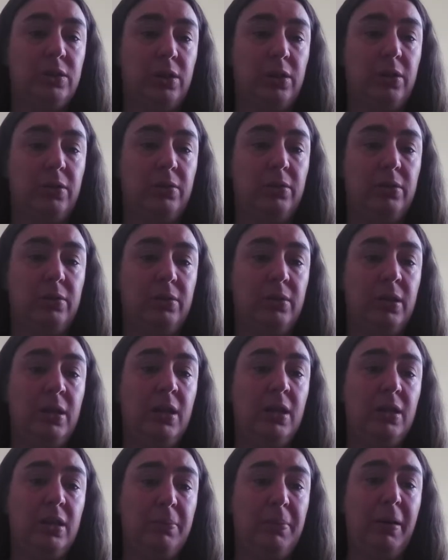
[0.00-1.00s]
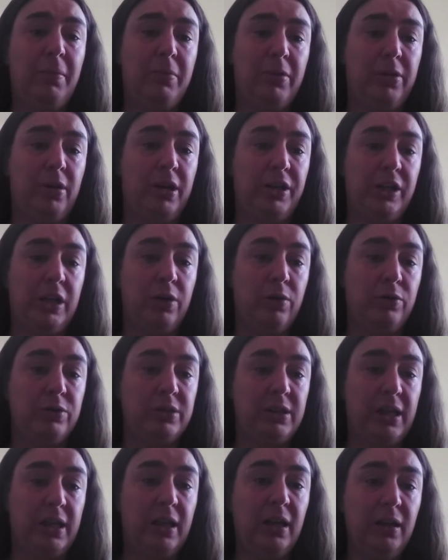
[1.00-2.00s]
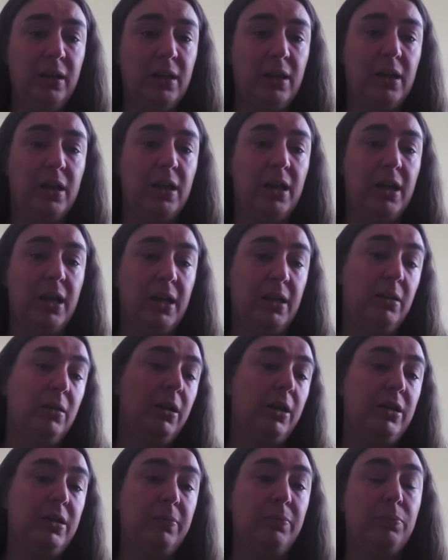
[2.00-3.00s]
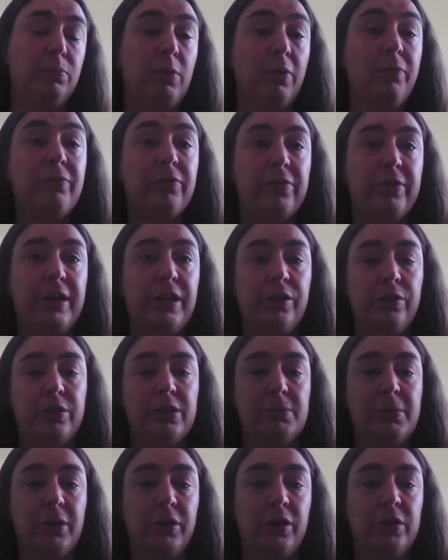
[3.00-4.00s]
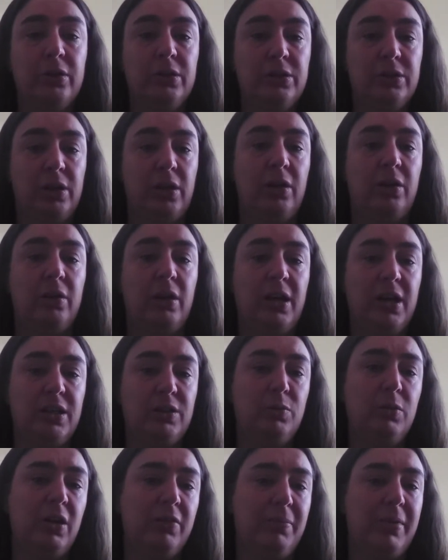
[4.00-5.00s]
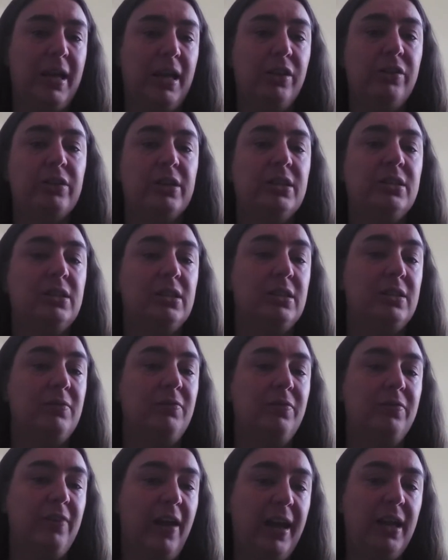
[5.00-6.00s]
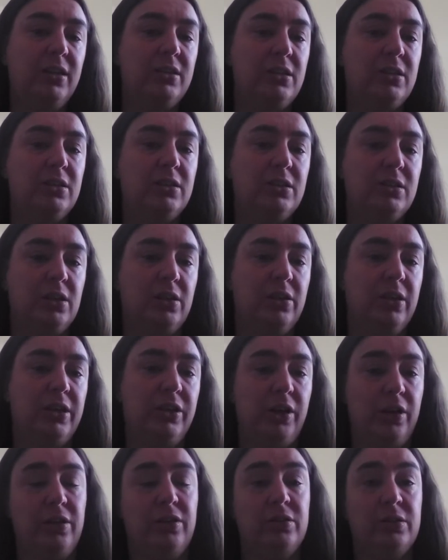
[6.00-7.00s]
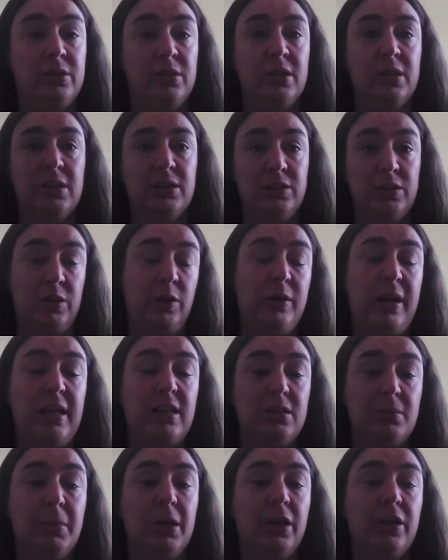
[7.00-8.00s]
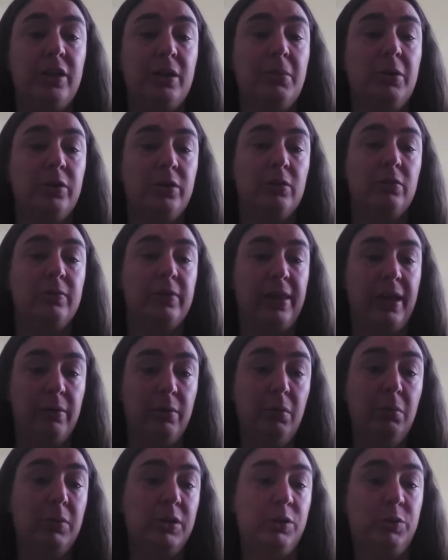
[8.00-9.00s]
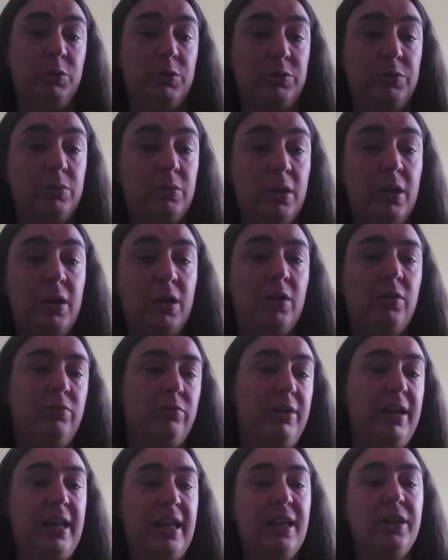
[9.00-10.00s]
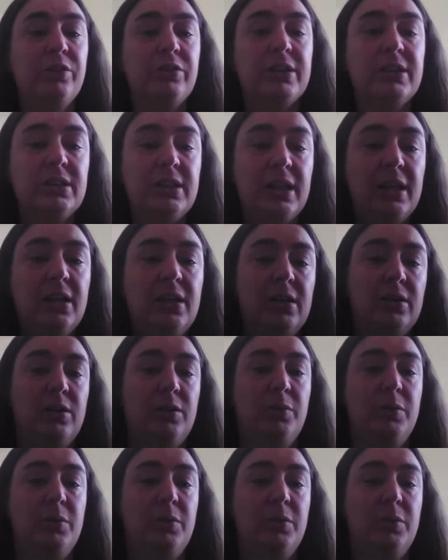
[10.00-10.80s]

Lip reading: So Plant Pathology course here included one free choice module, so as one of my interests is in vectors, I chose to do an entomology module for that one, which was really interesting.